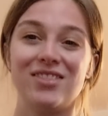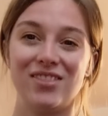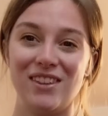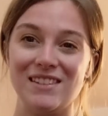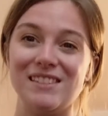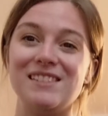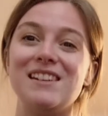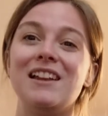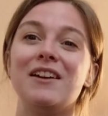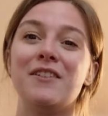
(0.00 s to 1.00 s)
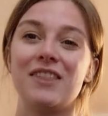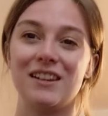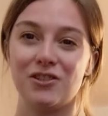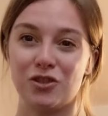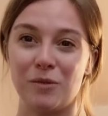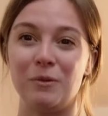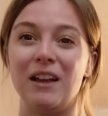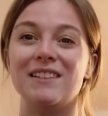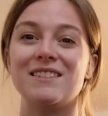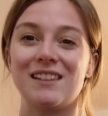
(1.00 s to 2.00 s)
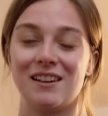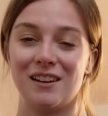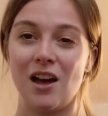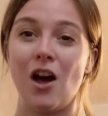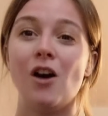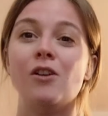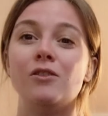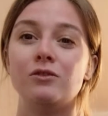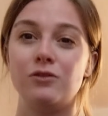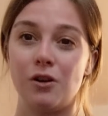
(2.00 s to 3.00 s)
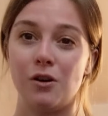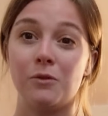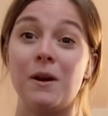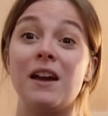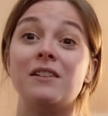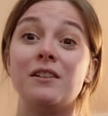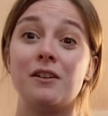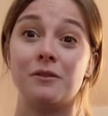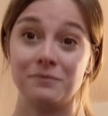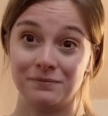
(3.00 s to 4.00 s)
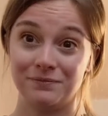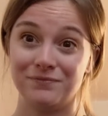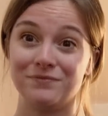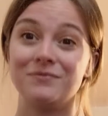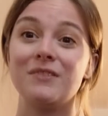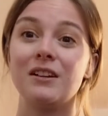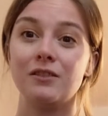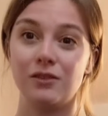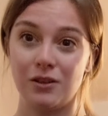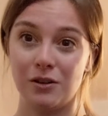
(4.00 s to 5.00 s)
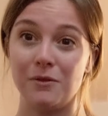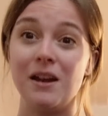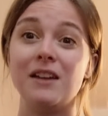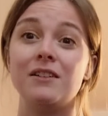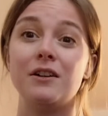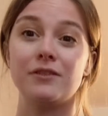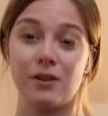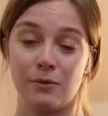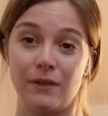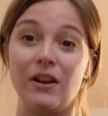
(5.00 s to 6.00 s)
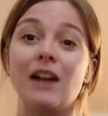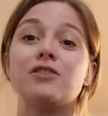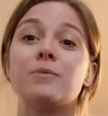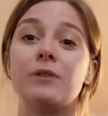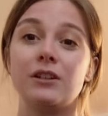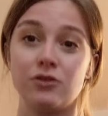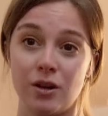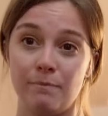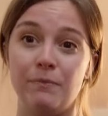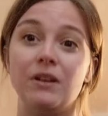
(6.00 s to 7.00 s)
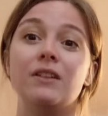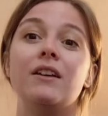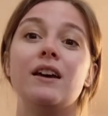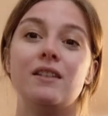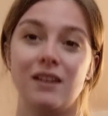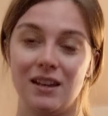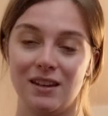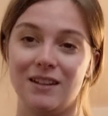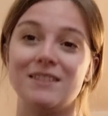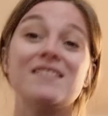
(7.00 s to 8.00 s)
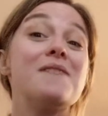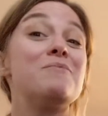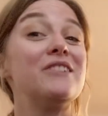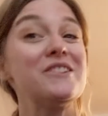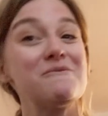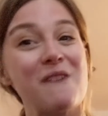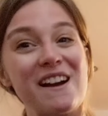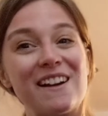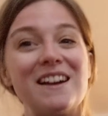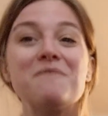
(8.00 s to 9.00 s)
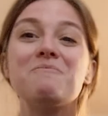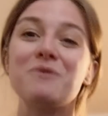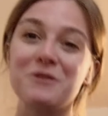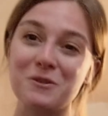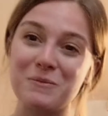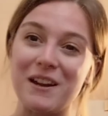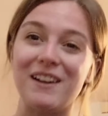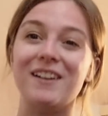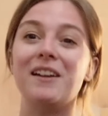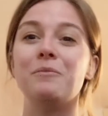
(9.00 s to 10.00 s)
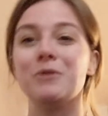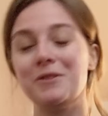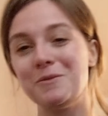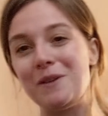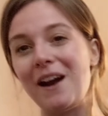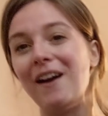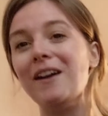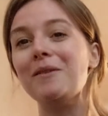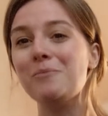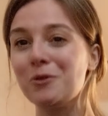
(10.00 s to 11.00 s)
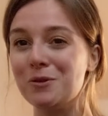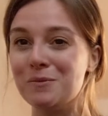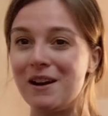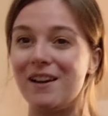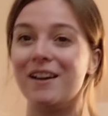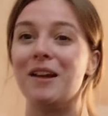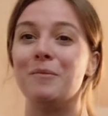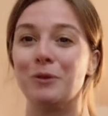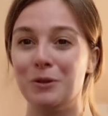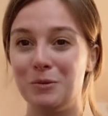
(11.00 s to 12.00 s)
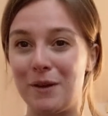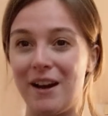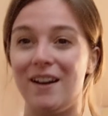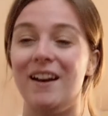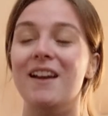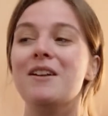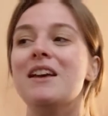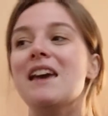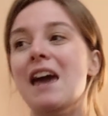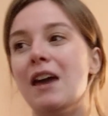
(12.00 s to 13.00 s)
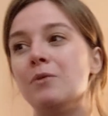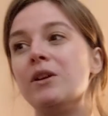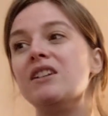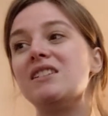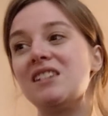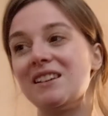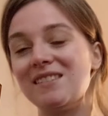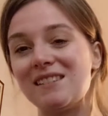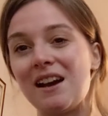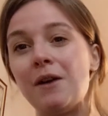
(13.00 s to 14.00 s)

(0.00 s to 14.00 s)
this is dealing with triplets. Do, re, do, do, re, do. So we've got triplet, triplet. You could say blueberry, blueberry, blueberry, blueberry, blueberry. And we're just